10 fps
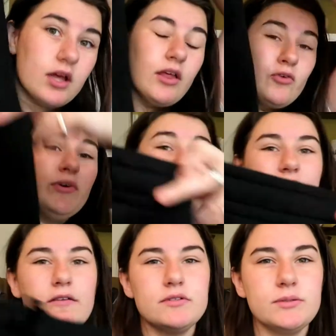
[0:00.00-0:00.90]
They're really
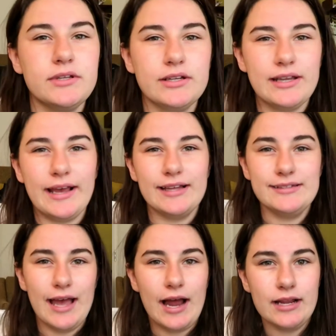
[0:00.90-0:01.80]
comfortable. They're like a
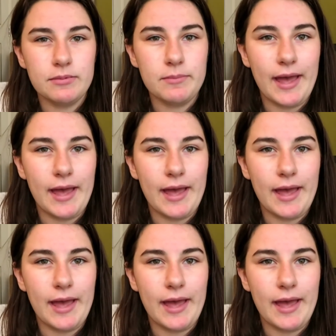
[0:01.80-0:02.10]
tiny bit